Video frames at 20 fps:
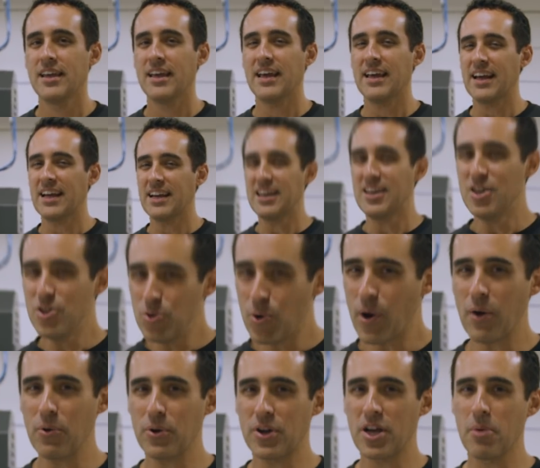and I knew
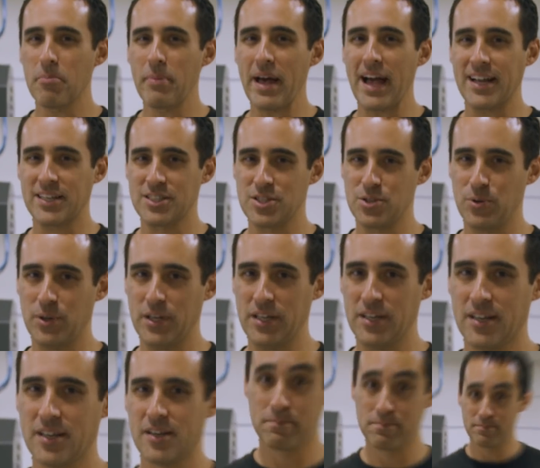I would come back to it.
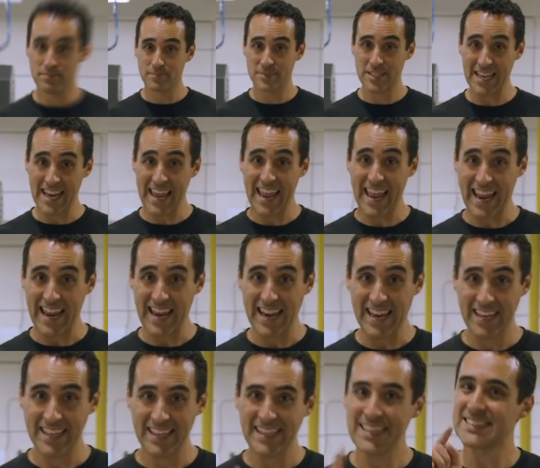
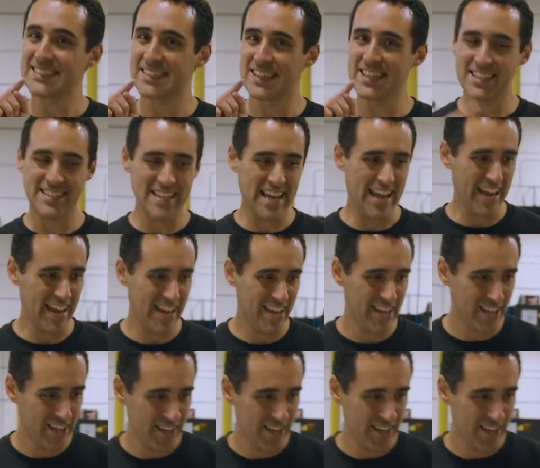Today is the day.